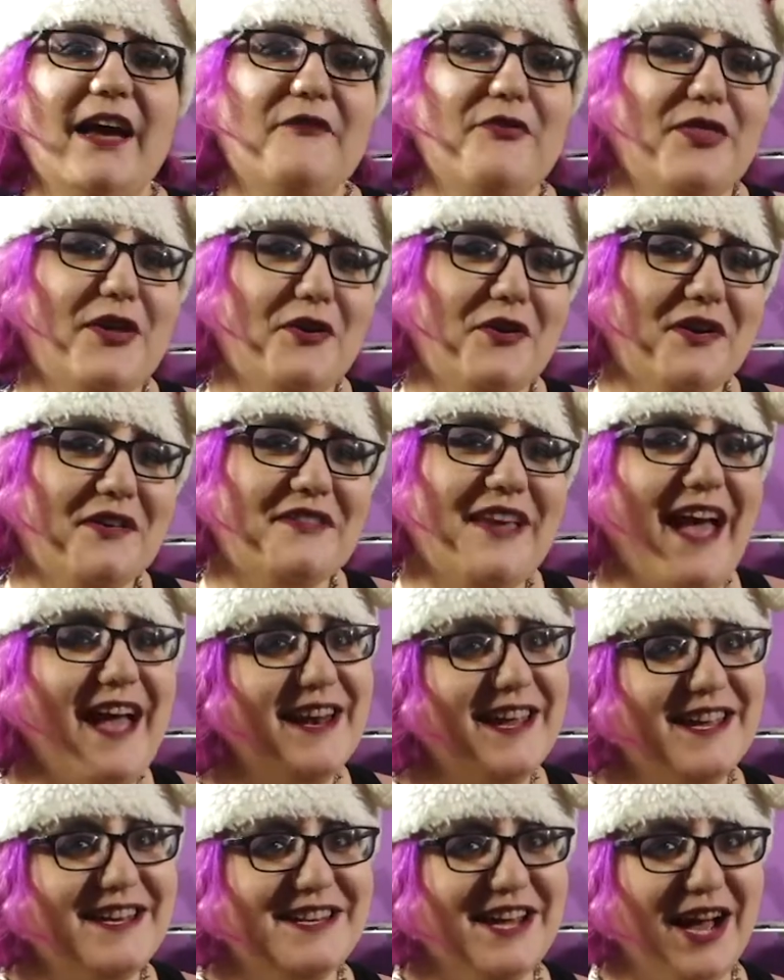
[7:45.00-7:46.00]
If there is
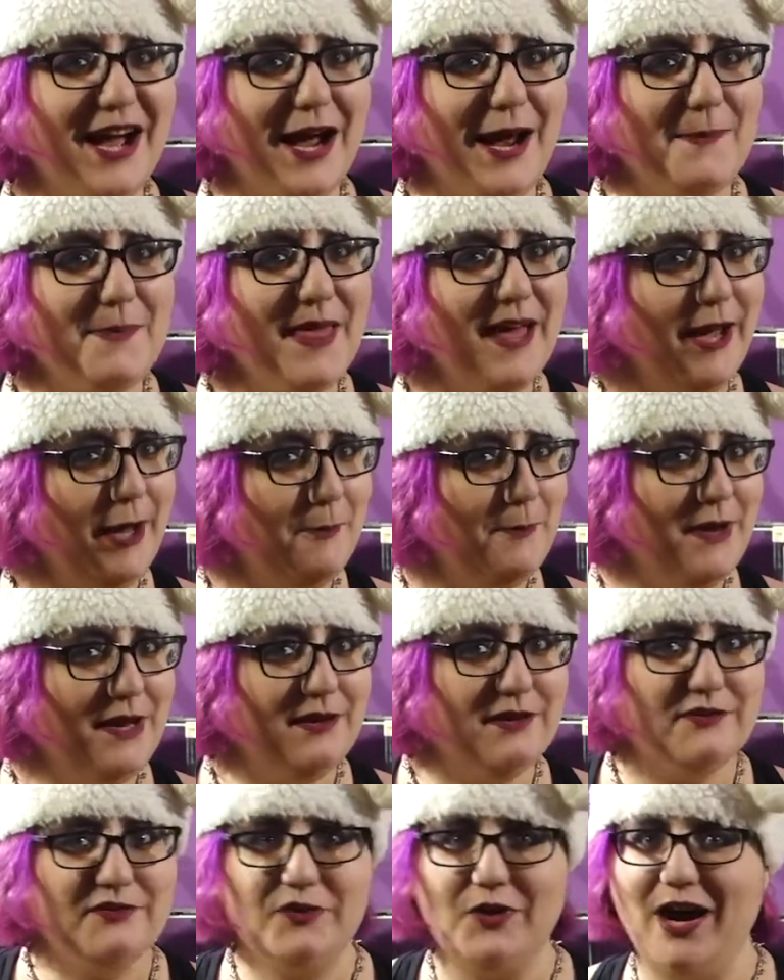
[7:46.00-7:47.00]
any time that can be
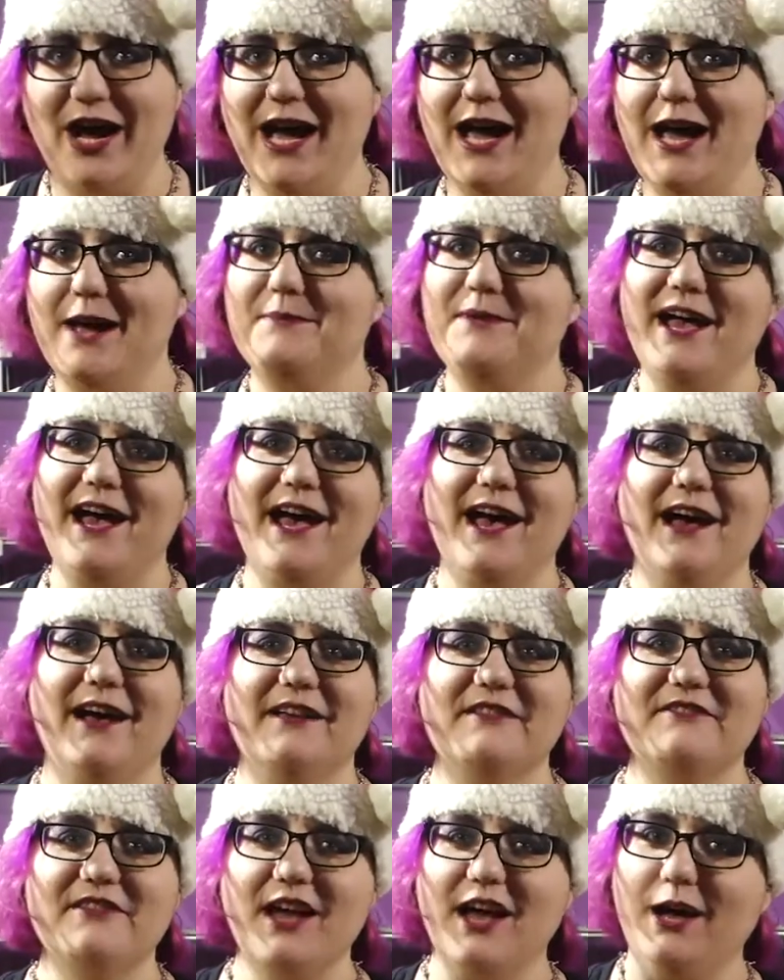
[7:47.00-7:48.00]
described
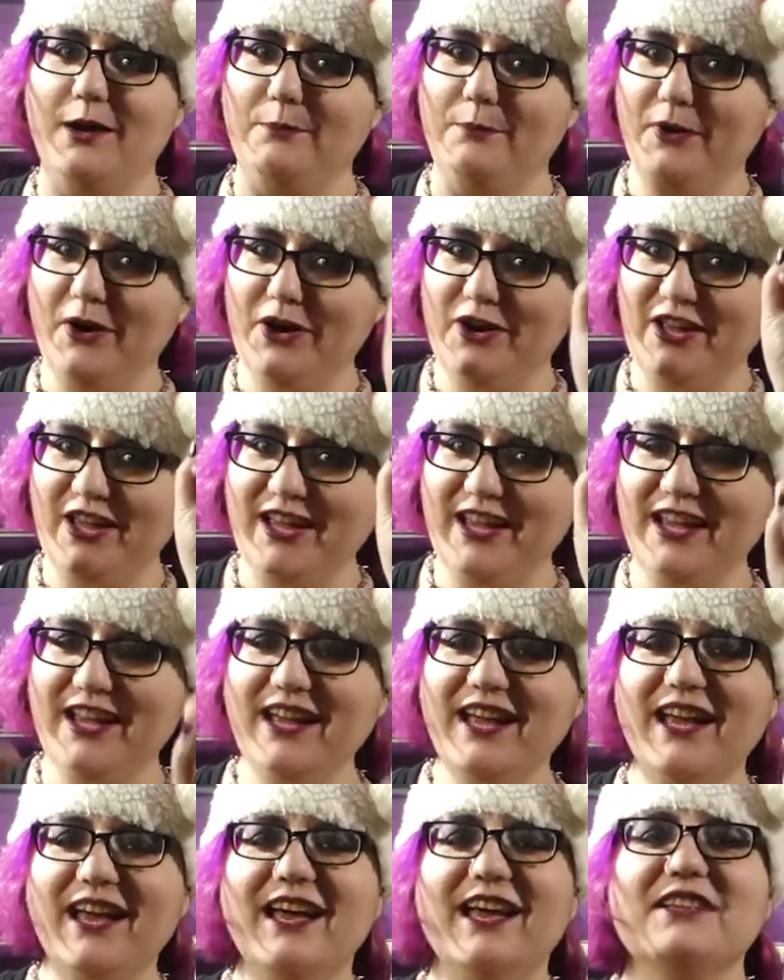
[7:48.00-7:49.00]
as a
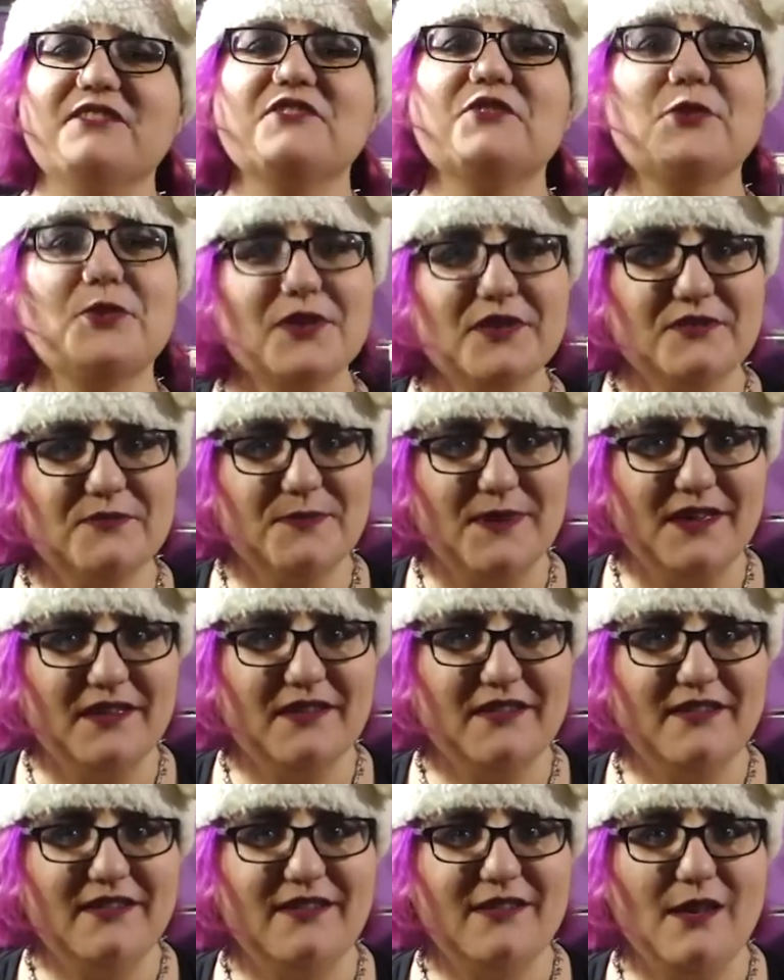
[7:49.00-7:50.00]
party, it's
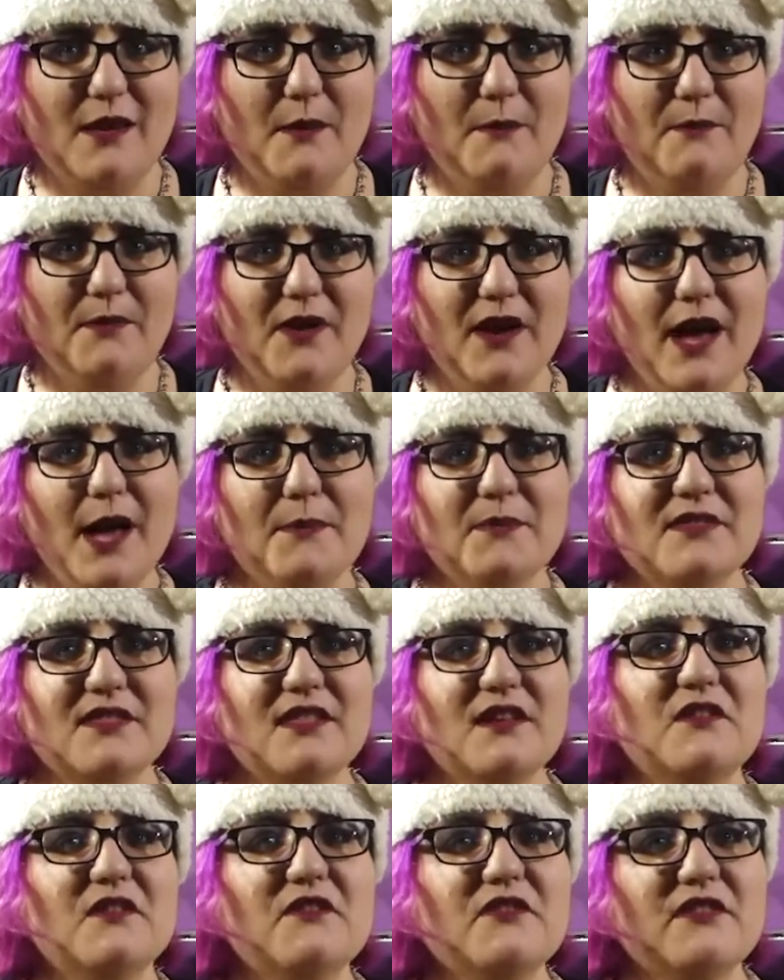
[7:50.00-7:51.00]
Christmas. Perhaps
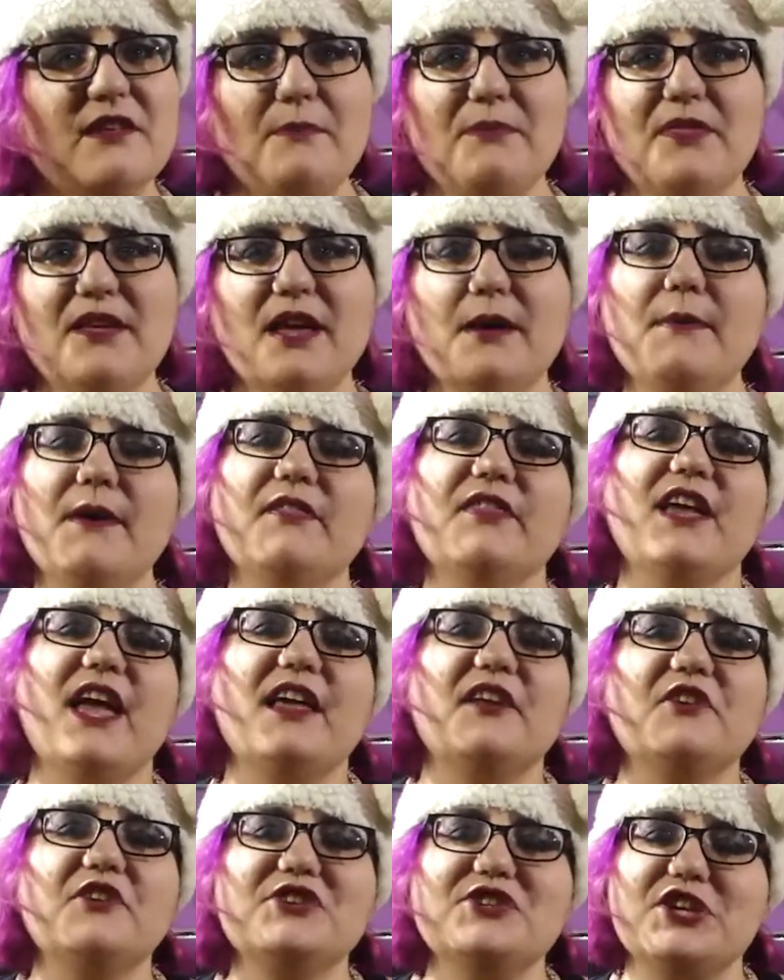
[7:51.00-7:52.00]
there's something about the
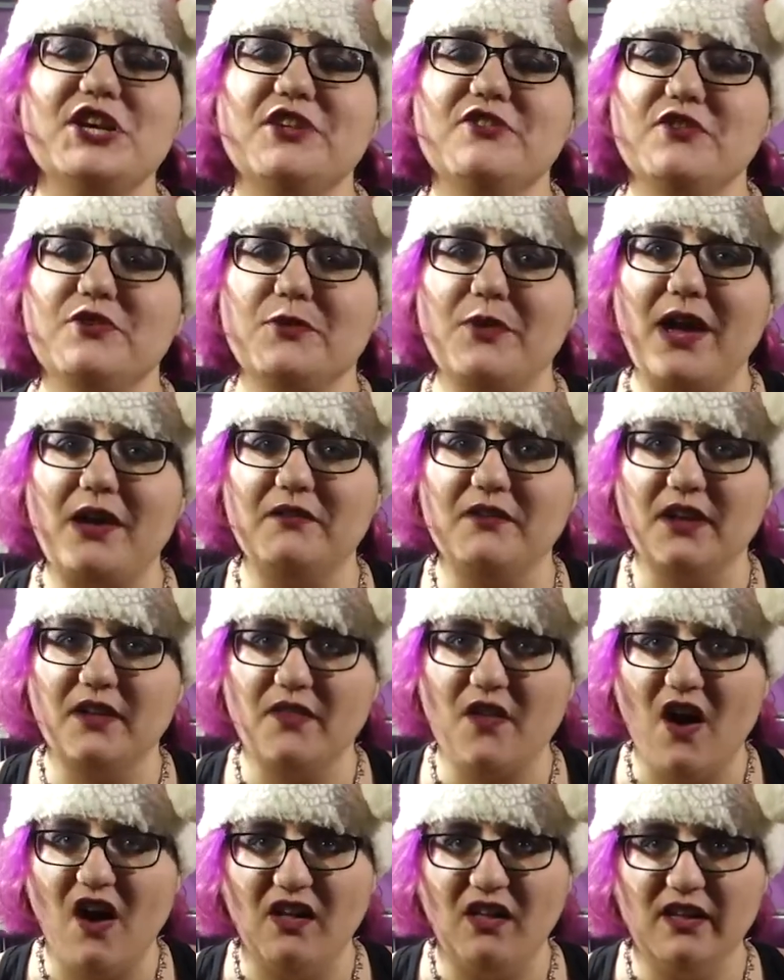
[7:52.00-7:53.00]
energy surrounding
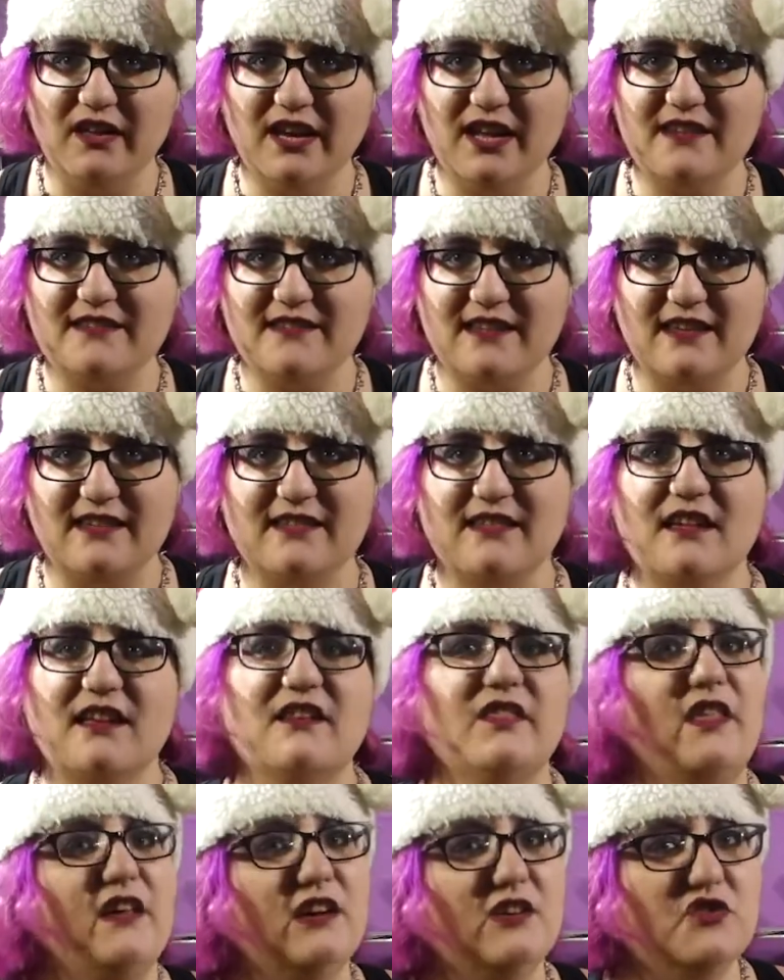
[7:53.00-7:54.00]
the holiday
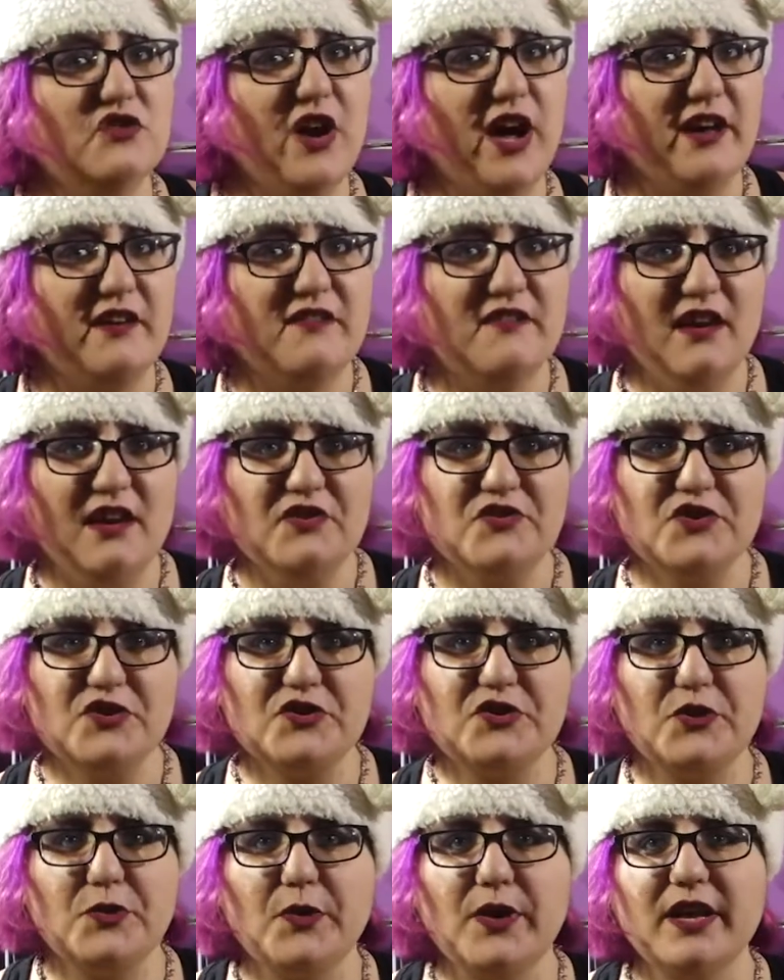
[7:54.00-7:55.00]
season that attracts danger
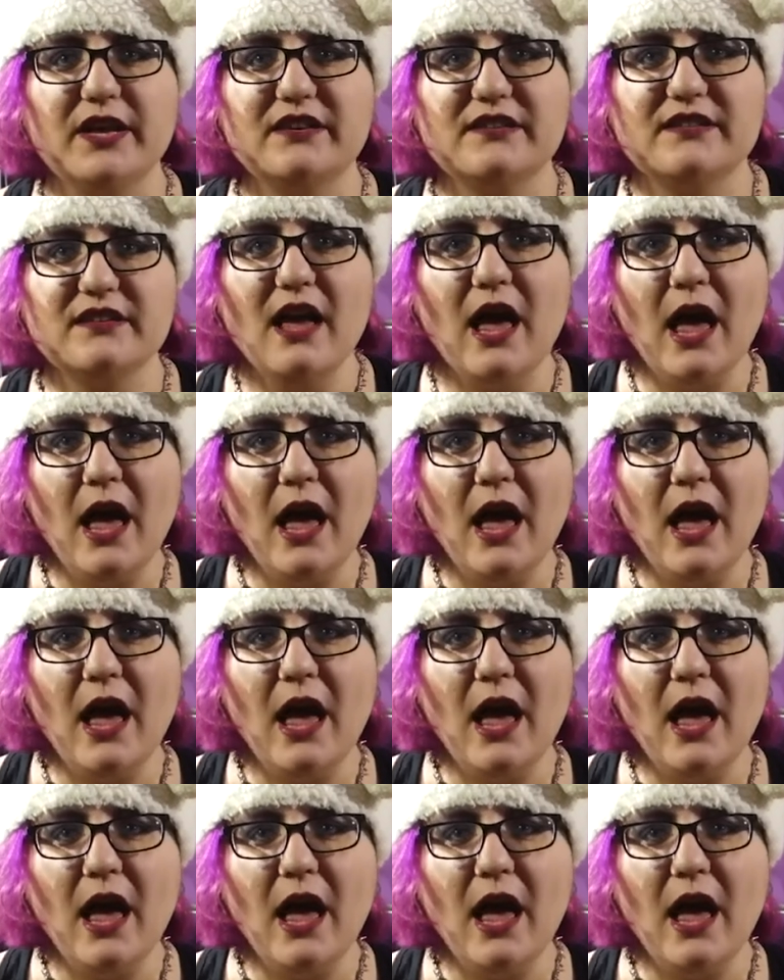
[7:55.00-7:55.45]
to it.